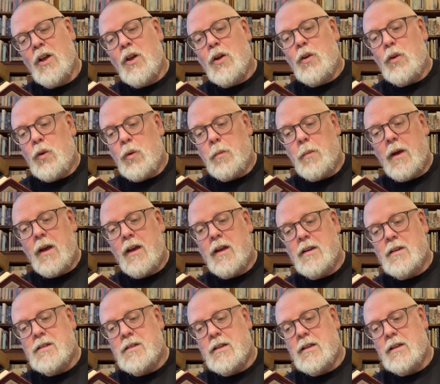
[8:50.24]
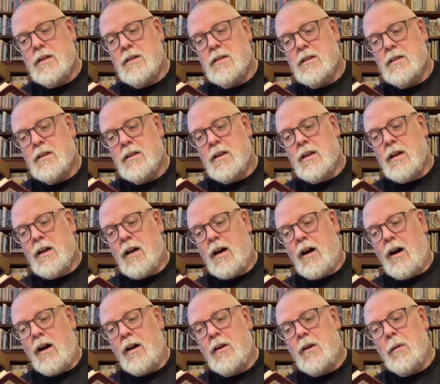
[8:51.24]
You may indeed.
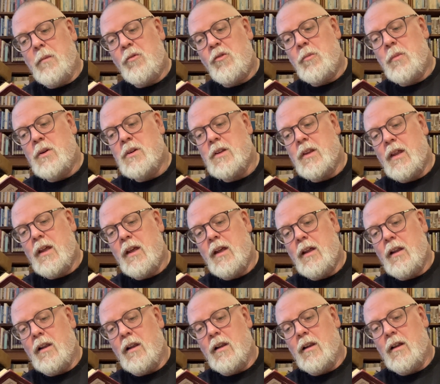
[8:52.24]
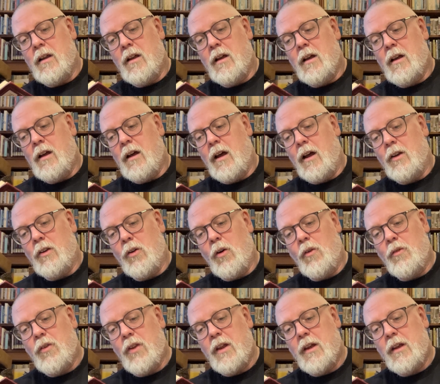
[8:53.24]
I come from under the hill, and
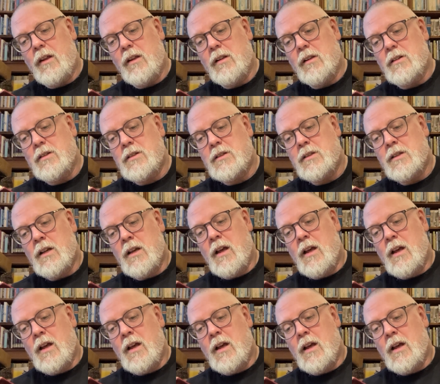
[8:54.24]
over the hills